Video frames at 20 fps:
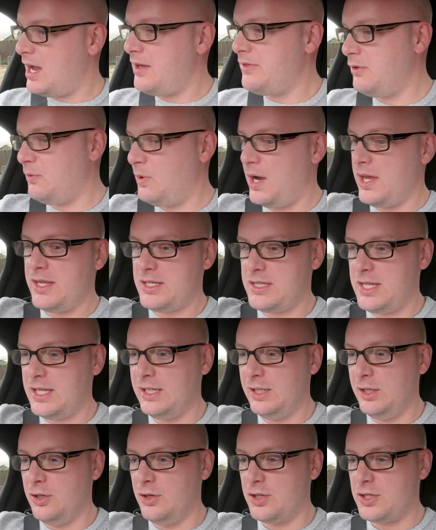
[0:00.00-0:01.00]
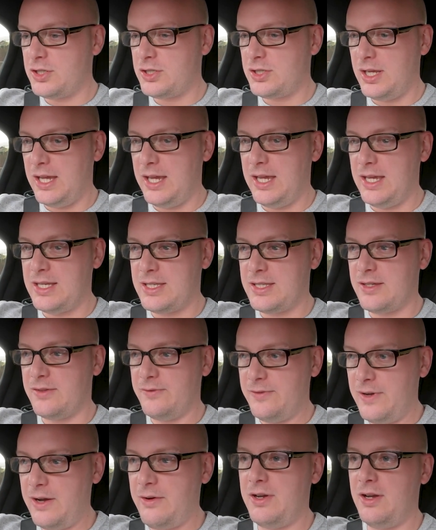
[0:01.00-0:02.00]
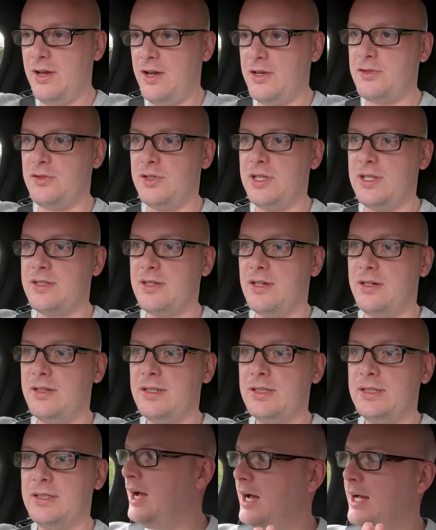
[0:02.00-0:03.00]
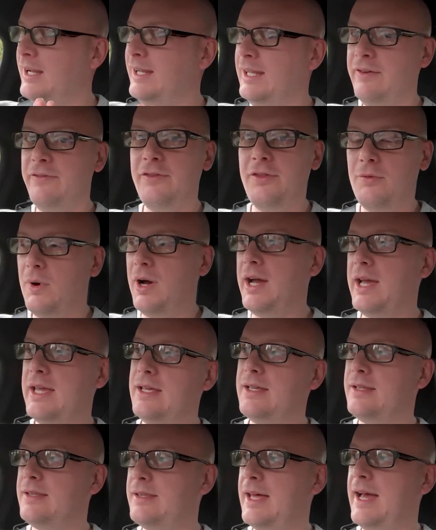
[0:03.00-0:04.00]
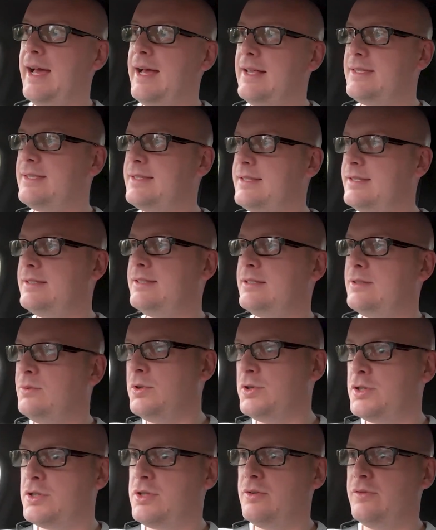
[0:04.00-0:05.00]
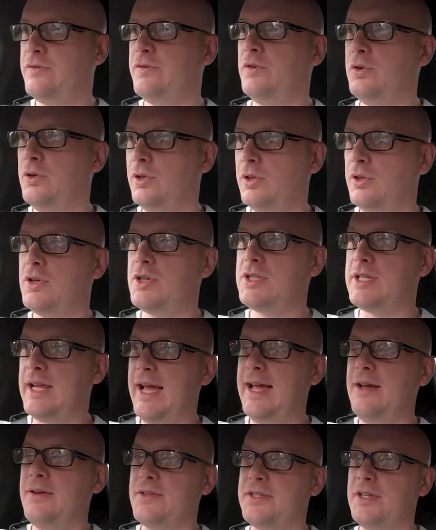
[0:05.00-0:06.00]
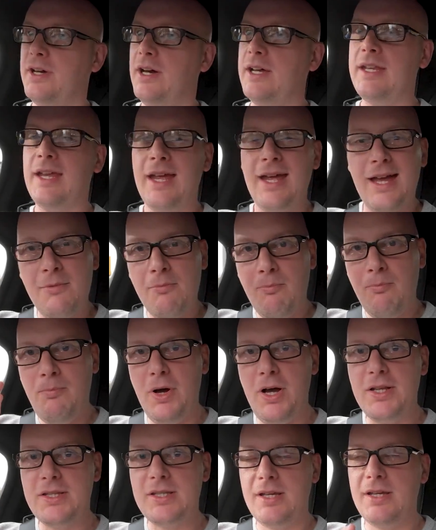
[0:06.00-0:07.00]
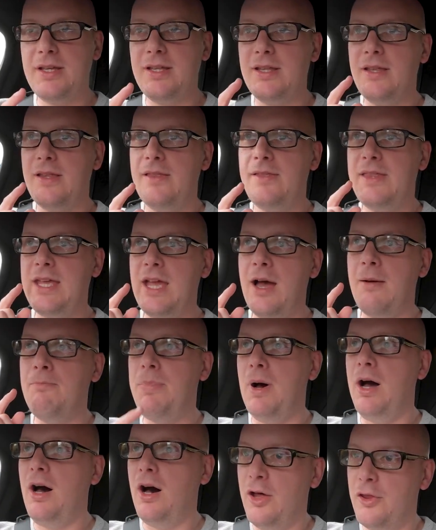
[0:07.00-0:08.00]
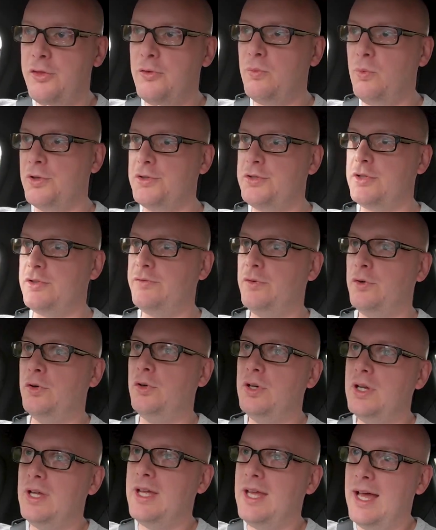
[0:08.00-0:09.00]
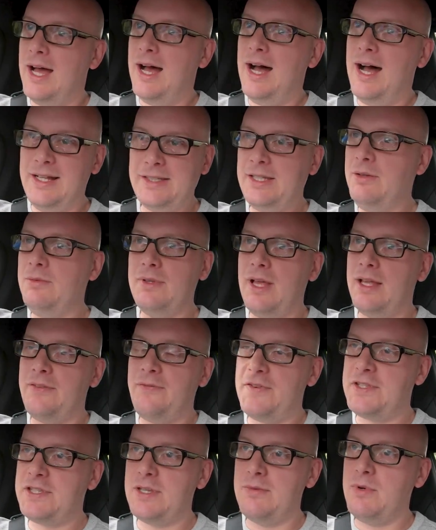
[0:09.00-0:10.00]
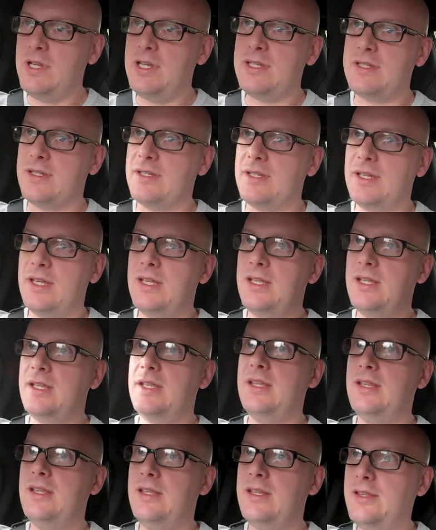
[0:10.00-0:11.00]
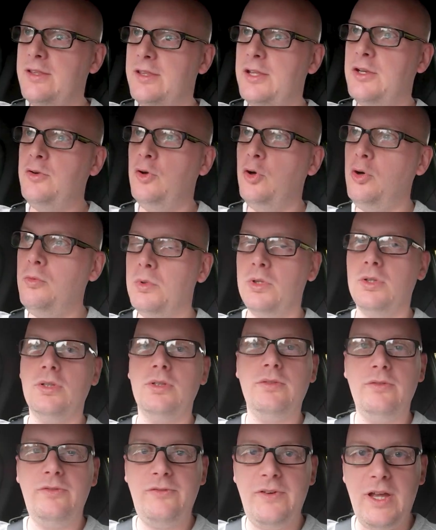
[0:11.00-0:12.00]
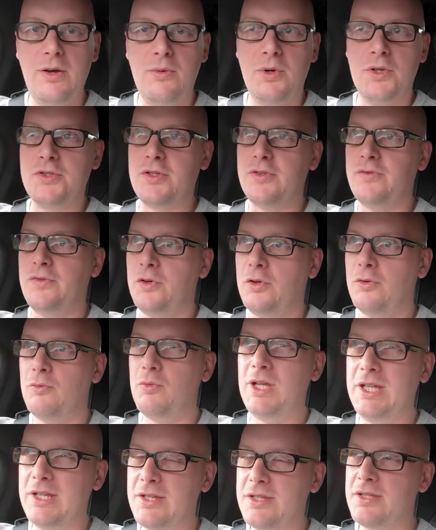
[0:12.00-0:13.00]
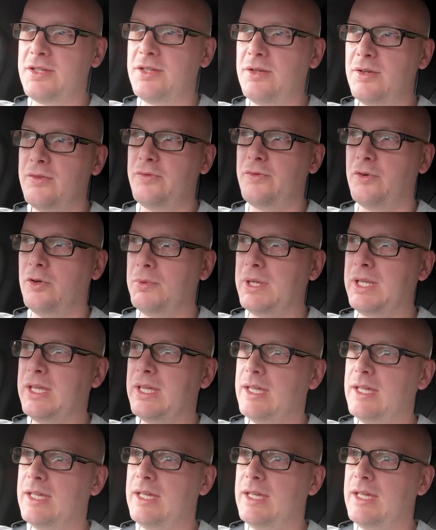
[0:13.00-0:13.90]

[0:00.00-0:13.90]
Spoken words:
The way this thing looks is very nice on the inside. I love the way that the 124 looks outside, but the Abarth 124, for some reason, the normal Fiat 124 really doesn't do it for me.